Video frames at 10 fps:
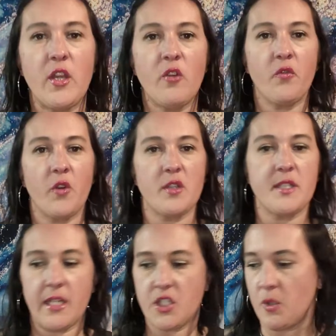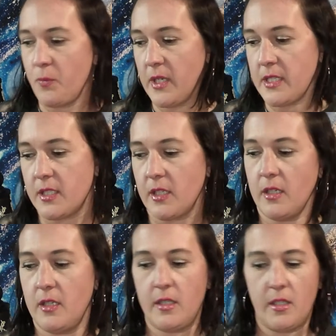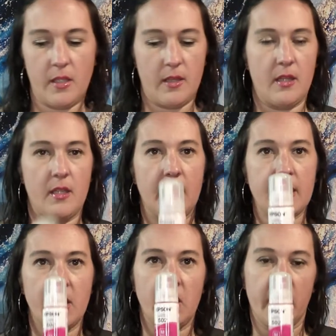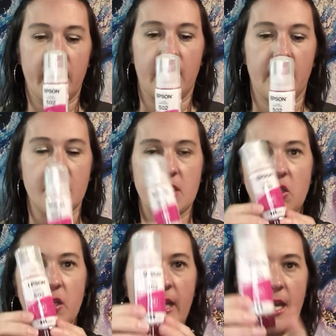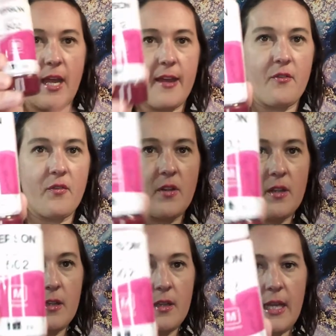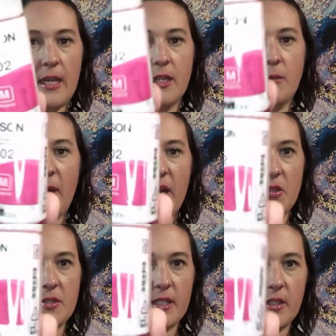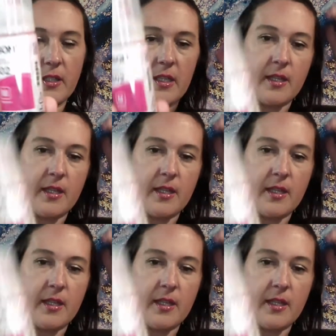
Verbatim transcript: you first get your printer, it's going to look like this. You're going to have ink bottles that look like